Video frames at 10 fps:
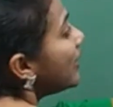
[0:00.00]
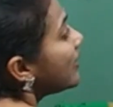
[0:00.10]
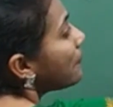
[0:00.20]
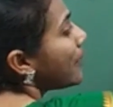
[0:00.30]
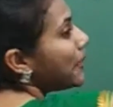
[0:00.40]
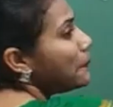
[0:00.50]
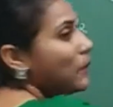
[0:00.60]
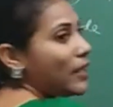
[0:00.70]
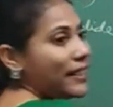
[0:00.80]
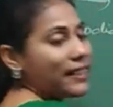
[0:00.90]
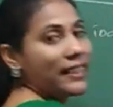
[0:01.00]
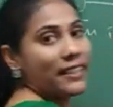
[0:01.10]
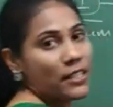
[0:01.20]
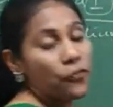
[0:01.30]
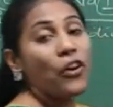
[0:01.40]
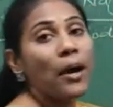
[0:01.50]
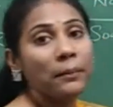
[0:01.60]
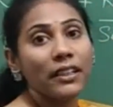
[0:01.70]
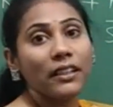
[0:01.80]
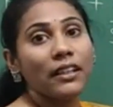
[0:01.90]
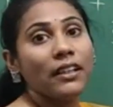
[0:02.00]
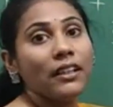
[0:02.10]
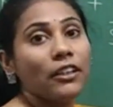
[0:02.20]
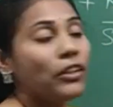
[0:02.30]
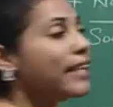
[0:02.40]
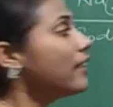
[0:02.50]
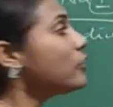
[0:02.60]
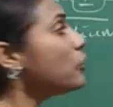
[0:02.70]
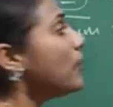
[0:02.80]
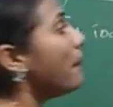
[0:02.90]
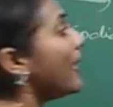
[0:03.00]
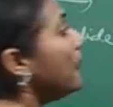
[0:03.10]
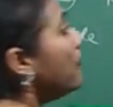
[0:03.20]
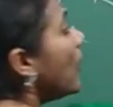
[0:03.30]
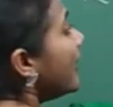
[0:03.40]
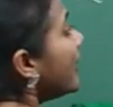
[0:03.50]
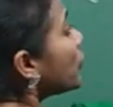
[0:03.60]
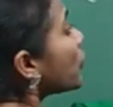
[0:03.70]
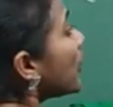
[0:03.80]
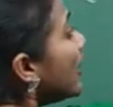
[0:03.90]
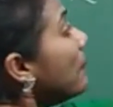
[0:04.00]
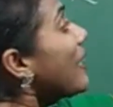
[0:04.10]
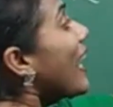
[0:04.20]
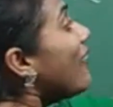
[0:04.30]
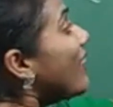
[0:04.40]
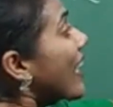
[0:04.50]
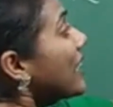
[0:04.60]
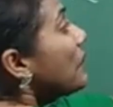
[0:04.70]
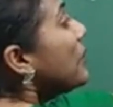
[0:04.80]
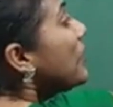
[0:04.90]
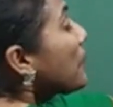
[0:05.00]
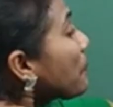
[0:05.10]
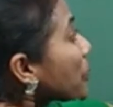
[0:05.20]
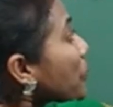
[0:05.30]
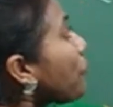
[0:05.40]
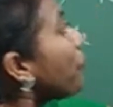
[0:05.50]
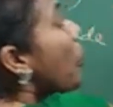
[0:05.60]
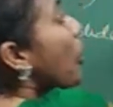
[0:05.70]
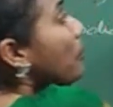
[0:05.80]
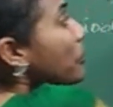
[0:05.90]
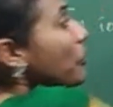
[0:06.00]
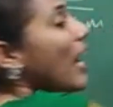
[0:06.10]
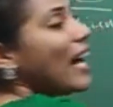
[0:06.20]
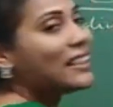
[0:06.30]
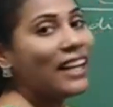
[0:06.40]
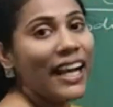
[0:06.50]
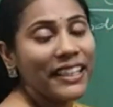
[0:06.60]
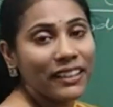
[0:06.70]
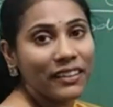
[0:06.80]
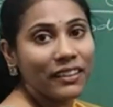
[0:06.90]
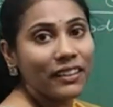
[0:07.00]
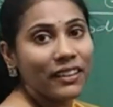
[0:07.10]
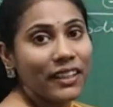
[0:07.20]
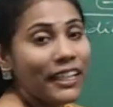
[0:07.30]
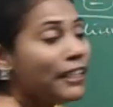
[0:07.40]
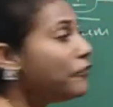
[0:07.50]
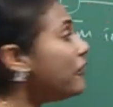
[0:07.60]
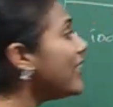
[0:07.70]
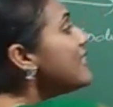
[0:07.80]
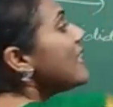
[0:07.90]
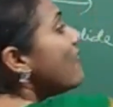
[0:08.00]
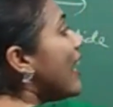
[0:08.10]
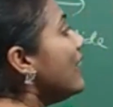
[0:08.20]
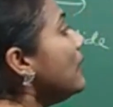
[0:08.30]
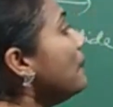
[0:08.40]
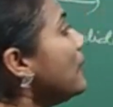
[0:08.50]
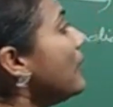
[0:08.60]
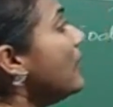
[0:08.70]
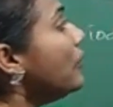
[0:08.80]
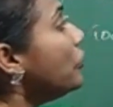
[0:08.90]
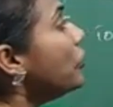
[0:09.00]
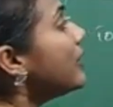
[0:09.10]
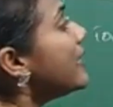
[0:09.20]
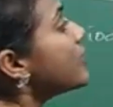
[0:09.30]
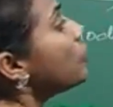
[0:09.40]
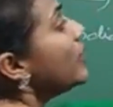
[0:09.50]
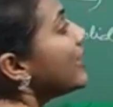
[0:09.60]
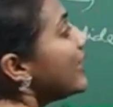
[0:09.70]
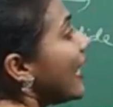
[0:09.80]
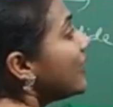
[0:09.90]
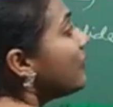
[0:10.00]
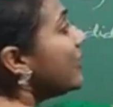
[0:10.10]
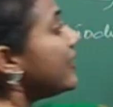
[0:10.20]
that byproduct that is formed. Okay, so the byproduct shouldn't be available in a pure form to Ri. If it is available, this would react with